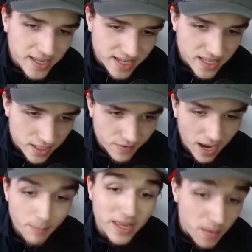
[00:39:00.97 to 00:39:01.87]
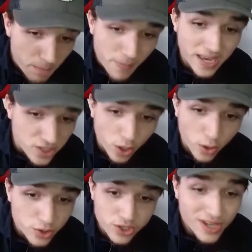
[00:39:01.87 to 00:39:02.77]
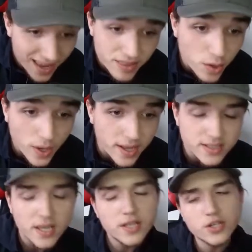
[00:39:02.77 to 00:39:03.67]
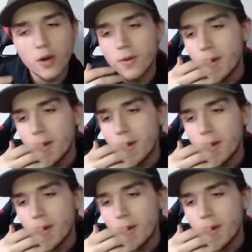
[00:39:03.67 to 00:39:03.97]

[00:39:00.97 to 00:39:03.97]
identified by the best coaches in the world. So